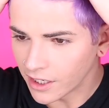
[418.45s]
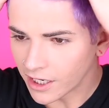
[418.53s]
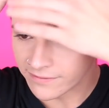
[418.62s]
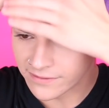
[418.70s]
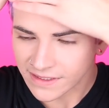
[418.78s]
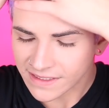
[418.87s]

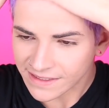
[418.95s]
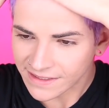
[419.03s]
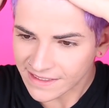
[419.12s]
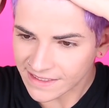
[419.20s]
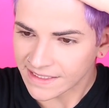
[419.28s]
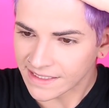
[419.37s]

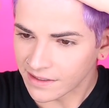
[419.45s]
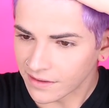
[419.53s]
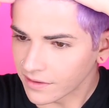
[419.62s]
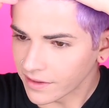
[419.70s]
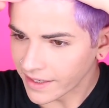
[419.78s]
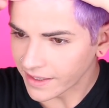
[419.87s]
obviously
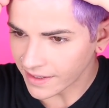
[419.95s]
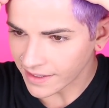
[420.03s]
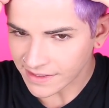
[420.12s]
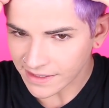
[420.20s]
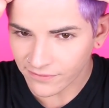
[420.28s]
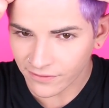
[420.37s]
see like
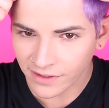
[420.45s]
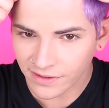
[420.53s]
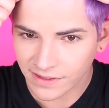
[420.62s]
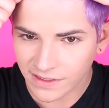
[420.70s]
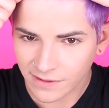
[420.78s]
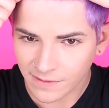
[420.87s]
a
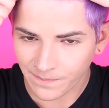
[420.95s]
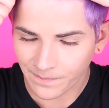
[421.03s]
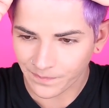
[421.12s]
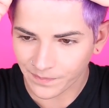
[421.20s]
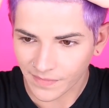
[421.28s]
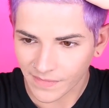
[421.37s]
difference.
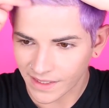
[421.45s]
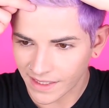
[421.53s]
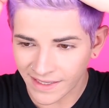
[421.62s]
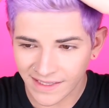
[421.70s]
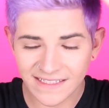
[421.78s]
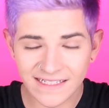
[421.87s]

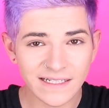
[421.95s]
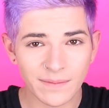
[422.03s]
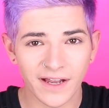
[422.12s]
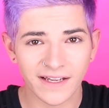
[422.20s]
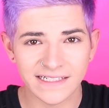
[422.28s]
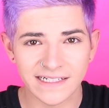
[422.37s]
And this is a
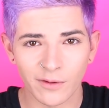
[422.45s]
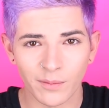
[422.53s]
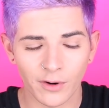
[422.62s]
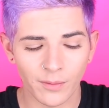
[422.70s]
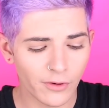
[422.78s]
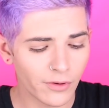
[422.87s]
pastel
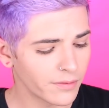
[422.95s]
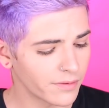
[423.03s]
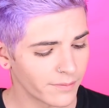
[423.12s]
purple.